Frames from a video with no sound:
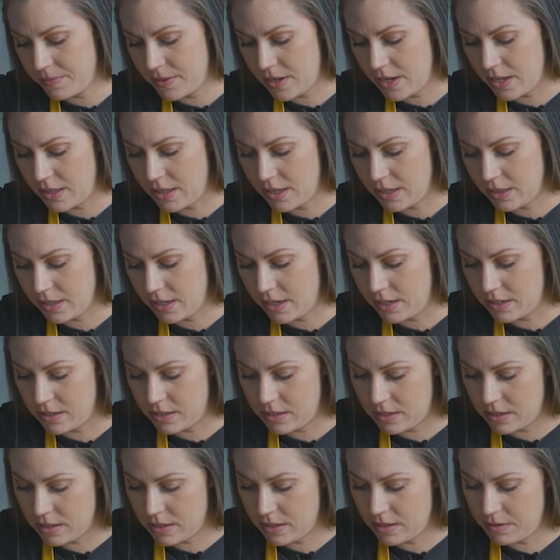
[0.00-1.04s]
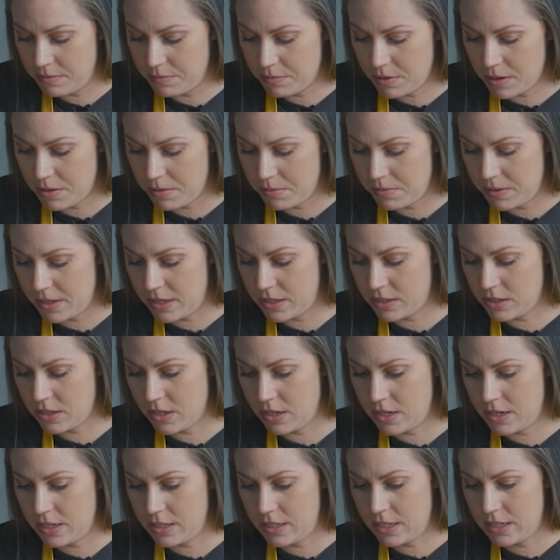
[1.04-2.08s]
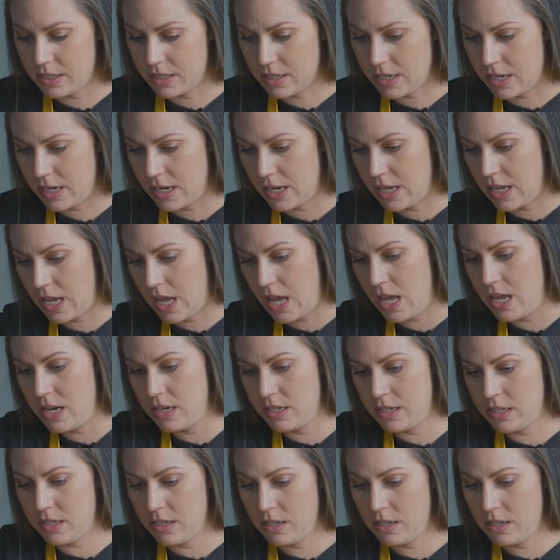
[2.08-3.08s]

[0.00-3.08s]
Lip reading: I think that's probably as good as it's gonna get,